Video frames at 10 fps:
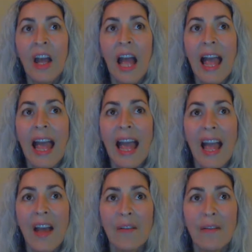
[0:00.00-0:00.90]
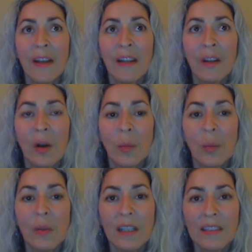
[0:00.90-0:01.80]
have an
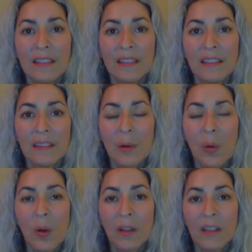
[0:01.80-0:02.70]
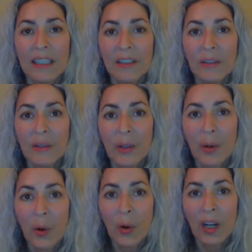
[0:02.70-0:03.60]
opalescent quality to
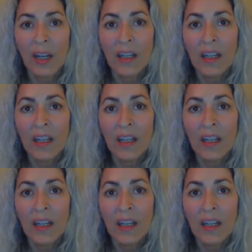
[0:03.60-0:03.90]
their aura.